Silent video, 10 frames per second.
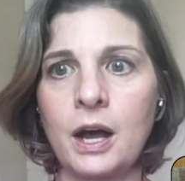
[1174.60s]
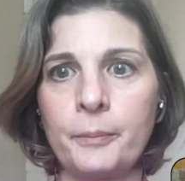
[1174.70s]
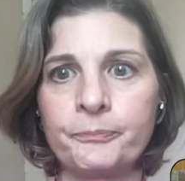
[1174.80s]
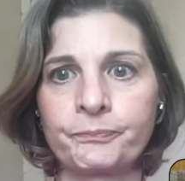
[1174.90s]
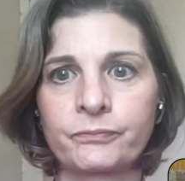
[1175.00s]

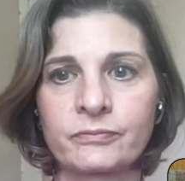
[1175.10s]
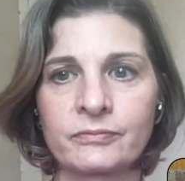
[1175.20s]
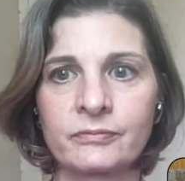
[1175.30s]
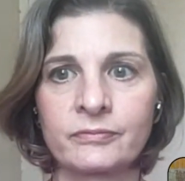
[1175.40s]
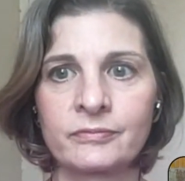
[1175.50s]
Um,
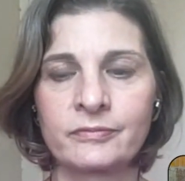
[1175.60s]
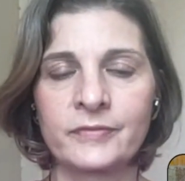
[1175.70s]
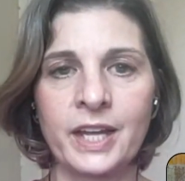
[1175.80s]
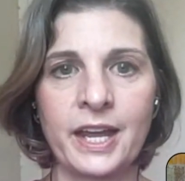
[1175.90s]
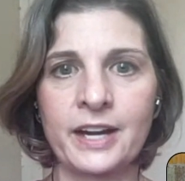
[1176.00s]

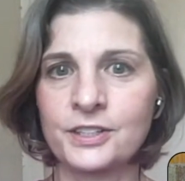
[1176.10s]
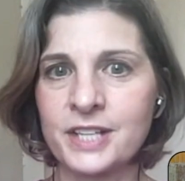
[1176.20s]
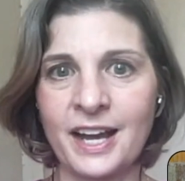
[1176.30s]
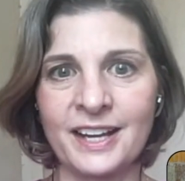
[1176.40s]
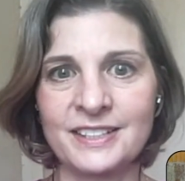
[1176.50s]
Hair
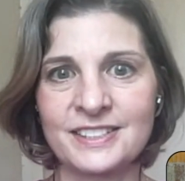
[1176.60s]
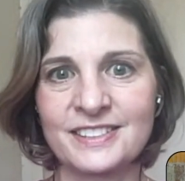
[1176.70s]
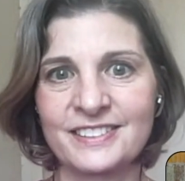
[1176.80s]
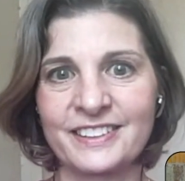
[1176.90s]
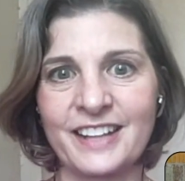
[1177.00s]

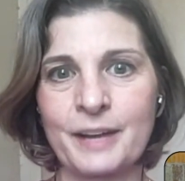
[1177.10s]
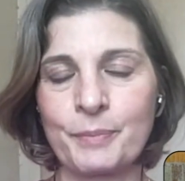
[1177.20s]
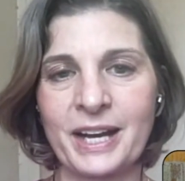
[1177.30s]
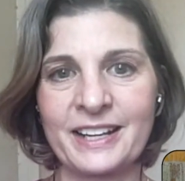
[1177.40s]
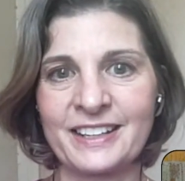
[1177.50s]
ties. I
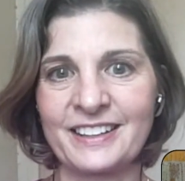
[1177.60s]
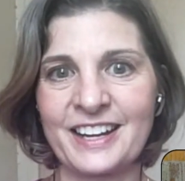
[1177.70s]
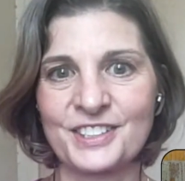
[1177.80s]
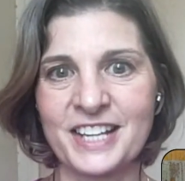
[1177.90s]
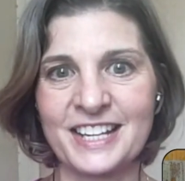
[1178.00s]
buy
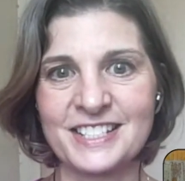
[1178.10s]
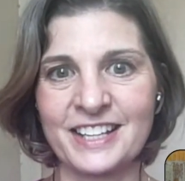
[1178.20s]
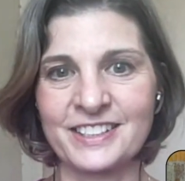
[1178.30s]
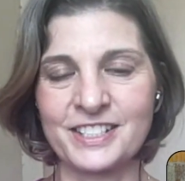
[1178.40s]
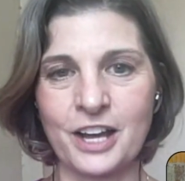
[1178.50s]
hair ties
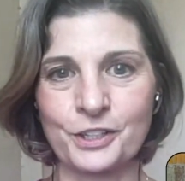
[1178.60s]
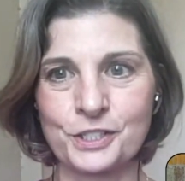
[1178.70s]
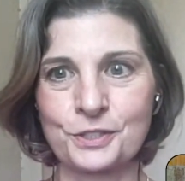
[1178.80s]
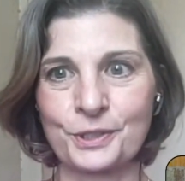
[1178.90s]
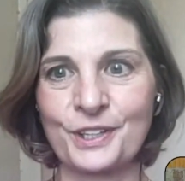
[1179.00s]
at the dollar
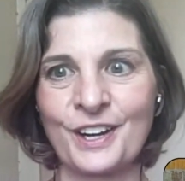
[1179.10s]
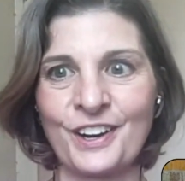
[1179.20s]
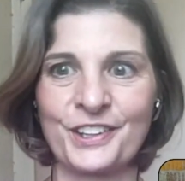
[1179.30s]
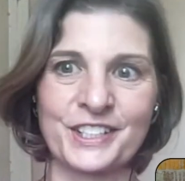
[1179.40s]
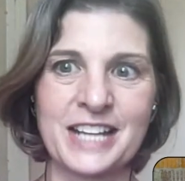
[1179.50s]
store
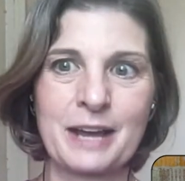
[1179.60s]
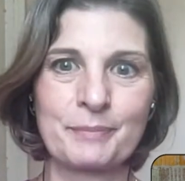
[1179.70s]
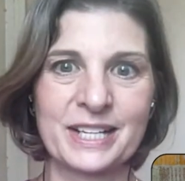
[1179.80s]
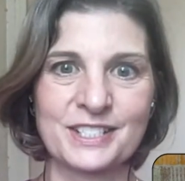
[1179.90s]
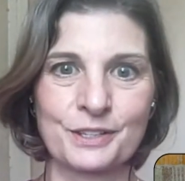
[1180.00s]
all the time
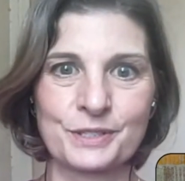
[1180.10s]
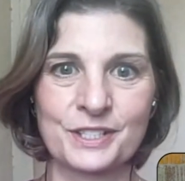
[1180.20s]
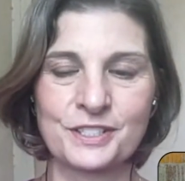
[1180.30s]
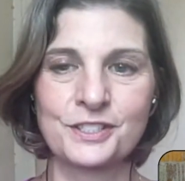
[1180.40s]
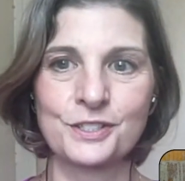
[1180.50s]
because those
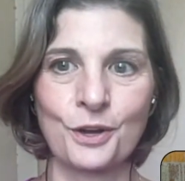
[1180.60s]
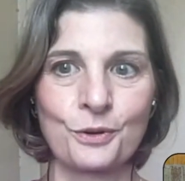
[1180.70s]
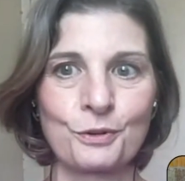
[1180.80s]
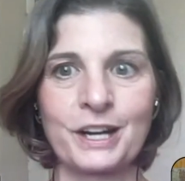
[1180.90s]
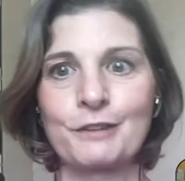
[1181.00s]
are
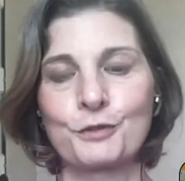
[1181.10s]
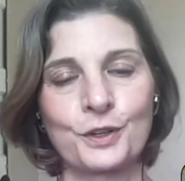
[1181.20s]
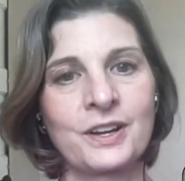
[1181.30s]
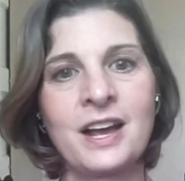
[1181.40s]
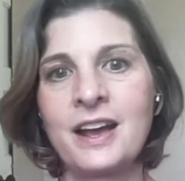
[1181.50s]
so great
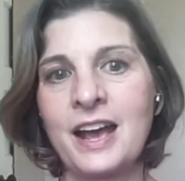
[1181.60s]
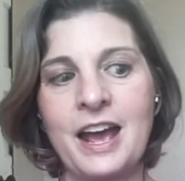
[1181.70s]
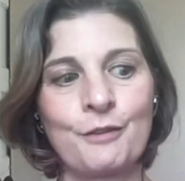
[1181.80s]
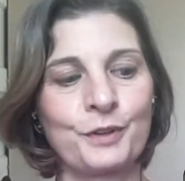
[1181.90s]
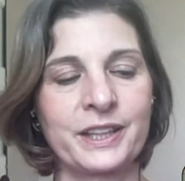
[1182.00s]
for
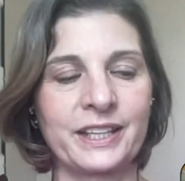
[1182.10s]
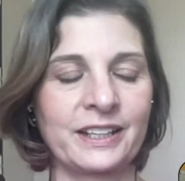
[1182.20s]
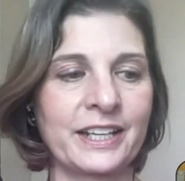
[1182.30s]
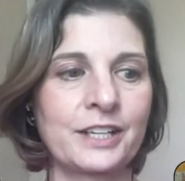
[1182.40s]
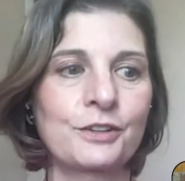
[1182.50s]
everything.
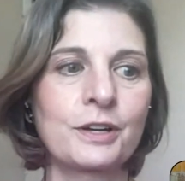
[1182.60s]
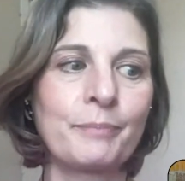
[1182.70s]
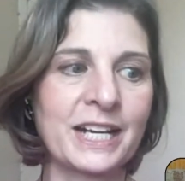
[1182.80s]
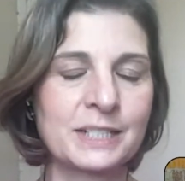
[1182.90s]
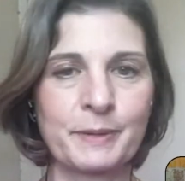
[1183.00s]
Like, you can
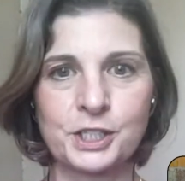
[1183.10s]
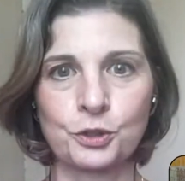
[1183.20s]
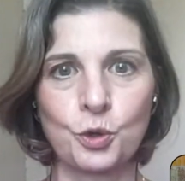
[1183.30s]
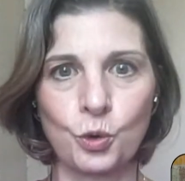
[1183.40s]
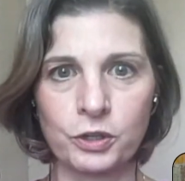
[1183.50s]
buy special
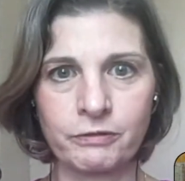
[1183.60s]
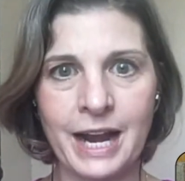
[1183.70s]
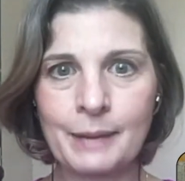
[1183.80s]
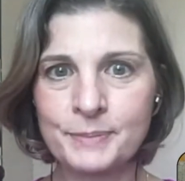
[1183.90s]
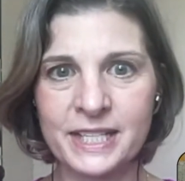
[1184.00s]
cord
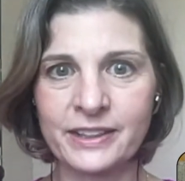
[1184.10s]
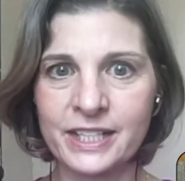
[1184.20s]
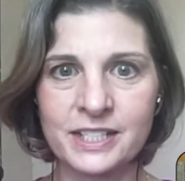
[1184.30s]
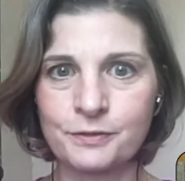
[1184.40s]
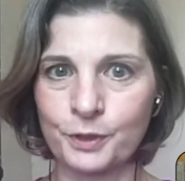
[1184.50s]
wraps and
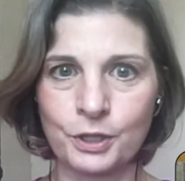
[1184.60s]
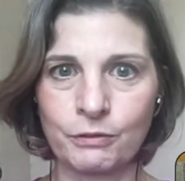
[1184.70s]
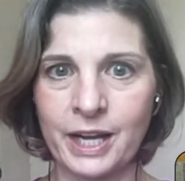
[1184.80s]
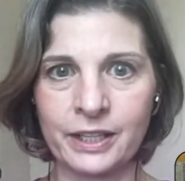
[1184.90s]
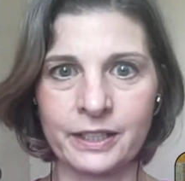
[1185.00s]
things for
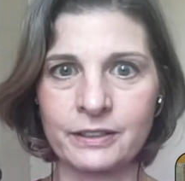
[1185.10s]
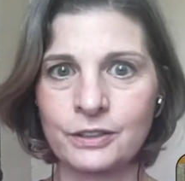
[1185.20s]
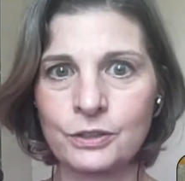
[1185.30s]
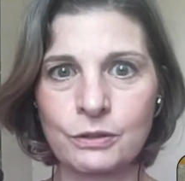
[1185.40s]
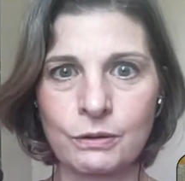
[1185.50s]
corralling
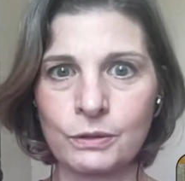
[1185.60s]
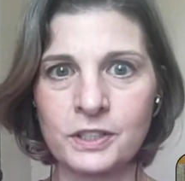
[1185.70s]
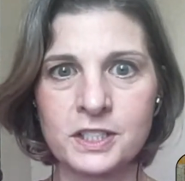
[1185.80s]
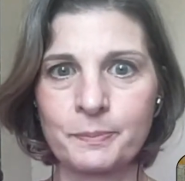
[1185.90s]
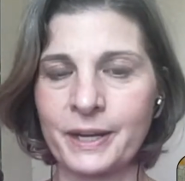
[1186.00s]

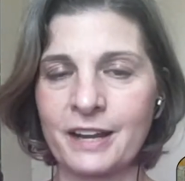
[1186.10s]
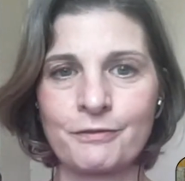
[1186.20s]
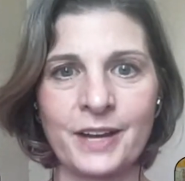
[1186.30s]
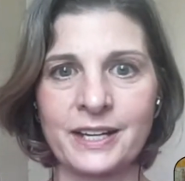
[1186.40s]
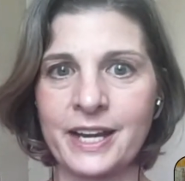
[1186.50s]
cords, but I
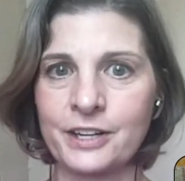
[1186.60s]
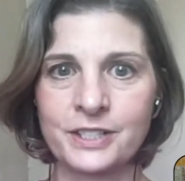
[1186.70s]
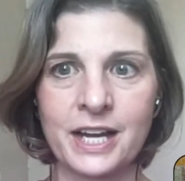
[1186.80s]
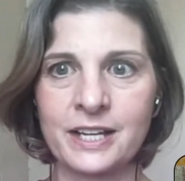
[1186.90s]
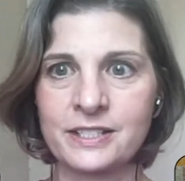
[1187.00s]
find hair
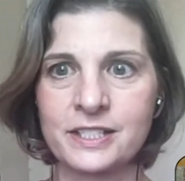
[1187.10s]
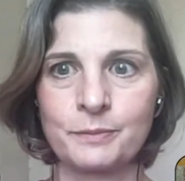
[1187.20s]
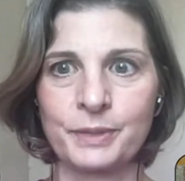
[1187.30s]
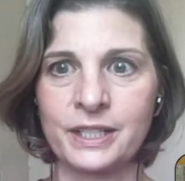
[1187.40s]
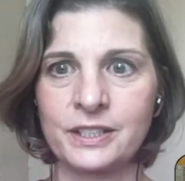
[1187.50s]
ties
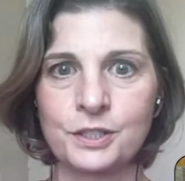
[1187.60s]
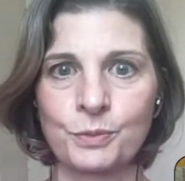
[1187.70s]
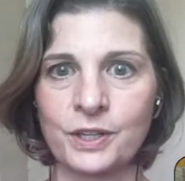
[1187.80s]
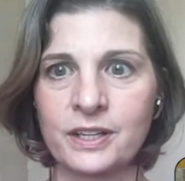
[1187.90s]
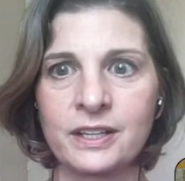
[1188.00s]
to
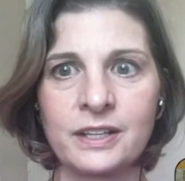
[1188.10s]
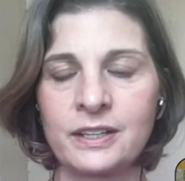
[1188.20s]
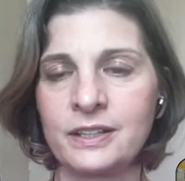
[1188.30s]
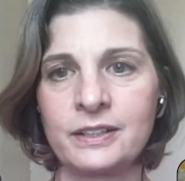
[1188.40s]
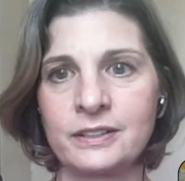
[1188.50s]
work
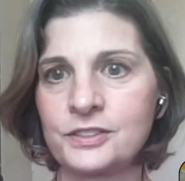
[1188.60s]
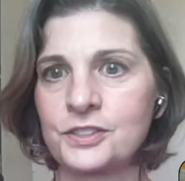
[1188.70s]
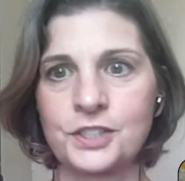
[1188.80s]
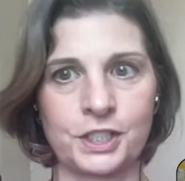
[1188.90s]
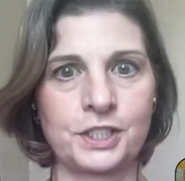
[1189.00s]

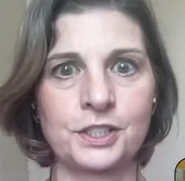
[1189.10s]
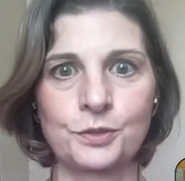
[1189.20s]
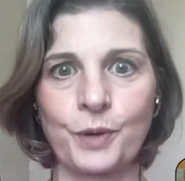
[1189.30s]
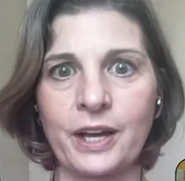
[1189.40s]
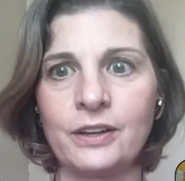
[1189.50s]
just
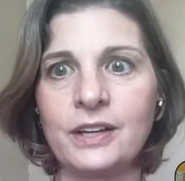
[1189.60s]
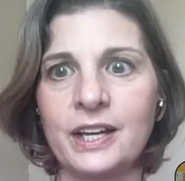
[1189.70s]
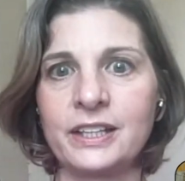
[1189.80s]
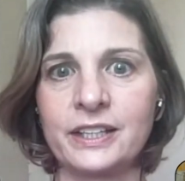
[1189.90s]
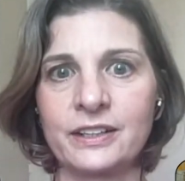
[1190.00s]
as well,
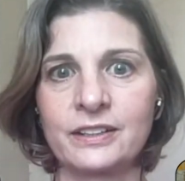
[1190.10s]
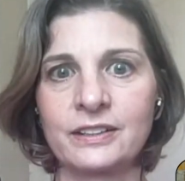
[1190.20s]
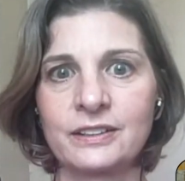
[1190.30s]
and they're